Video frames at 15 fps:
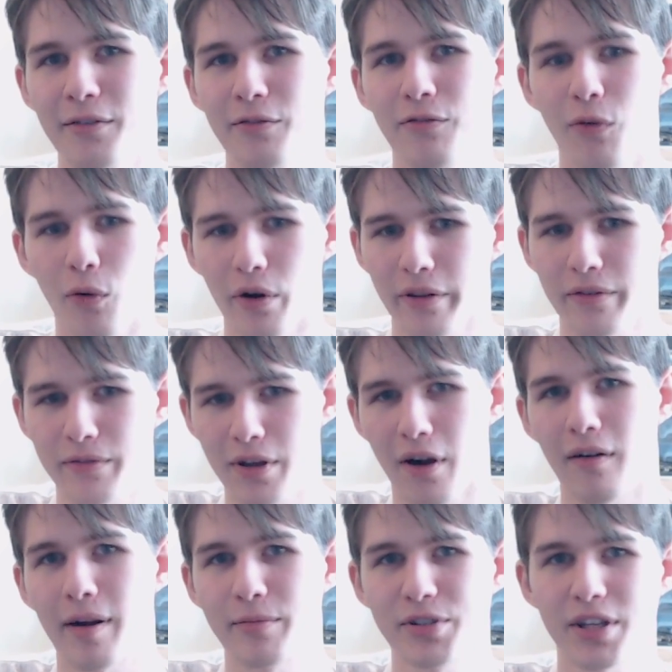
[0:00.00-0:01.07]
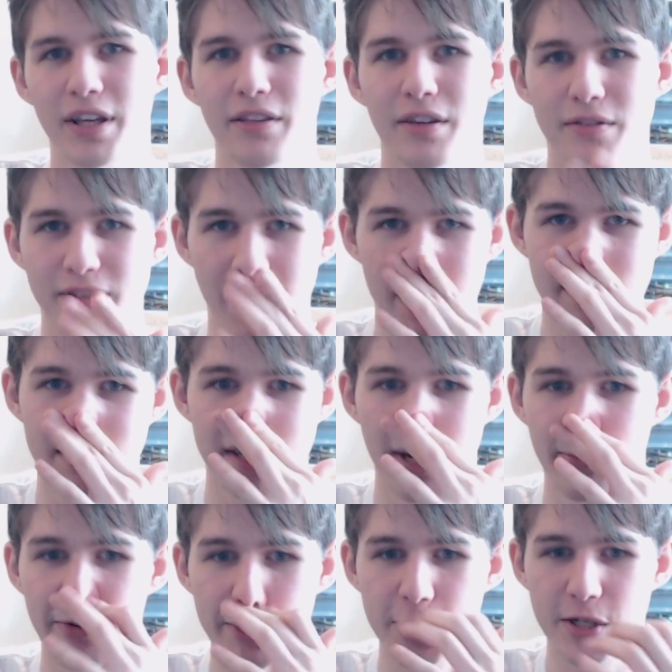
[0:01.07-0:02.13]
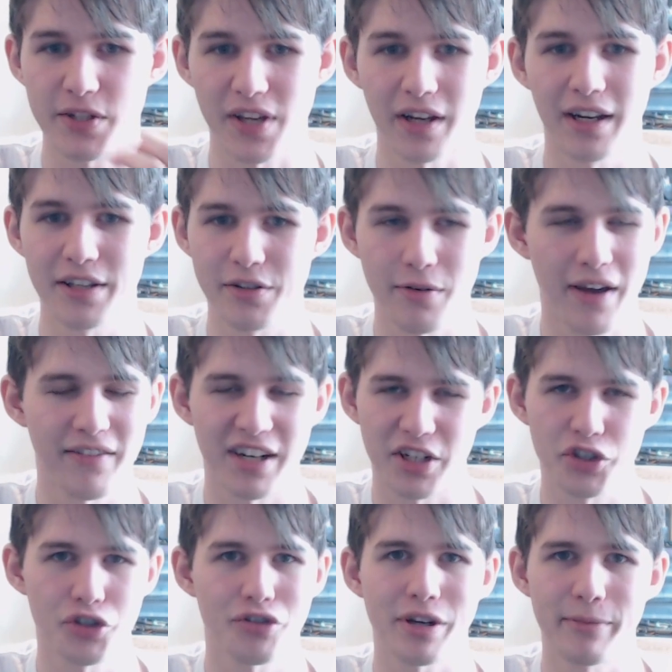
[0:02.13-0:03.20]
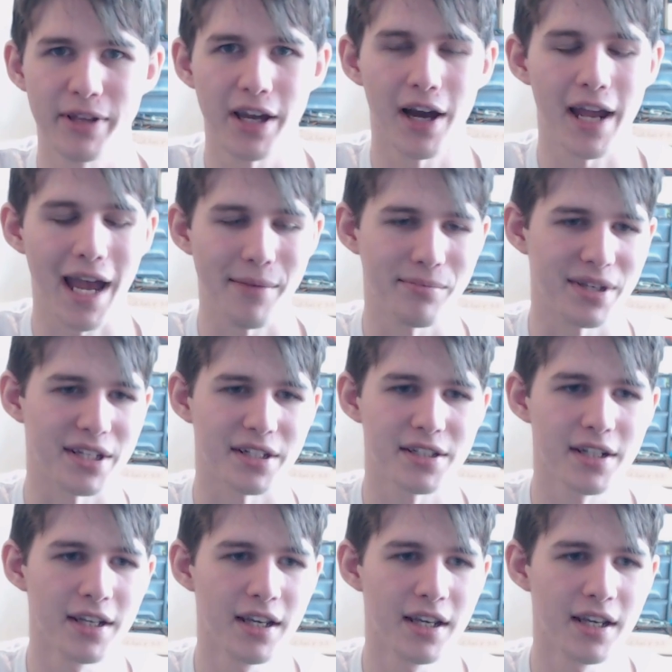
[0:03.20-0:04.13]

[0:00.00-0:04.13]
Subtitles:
for the VRM to hit those kinds of temperatures, unless you have an extremely high ambient.